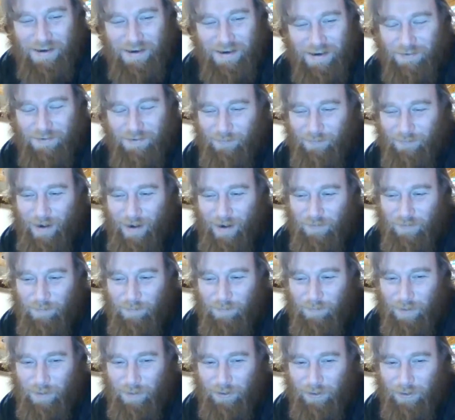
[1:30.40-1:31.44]
For after
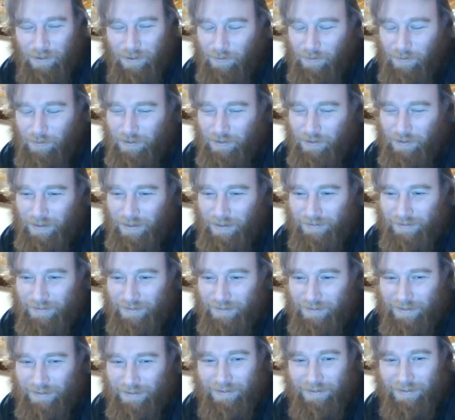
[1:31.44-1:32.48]
beard, I wonder how that's going to
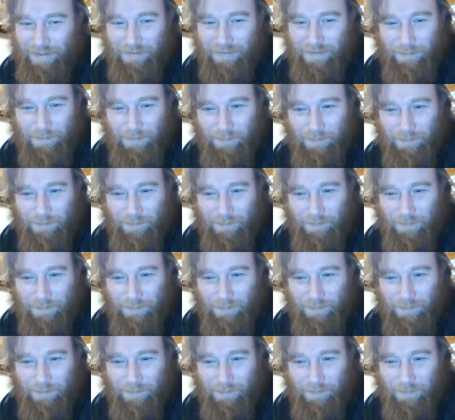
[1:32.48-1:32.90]
sound.